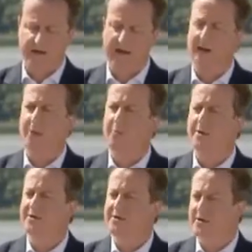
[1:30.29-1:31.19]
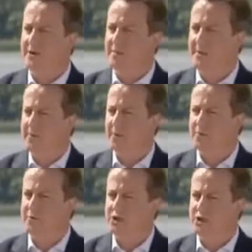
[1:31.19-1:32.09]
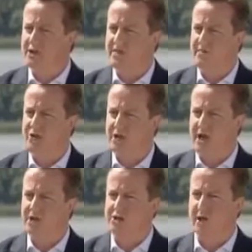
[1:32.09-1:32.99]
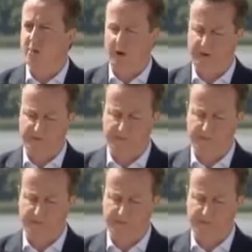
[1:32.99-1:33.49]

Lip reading: and helping the Syrian people to achieve the change they want.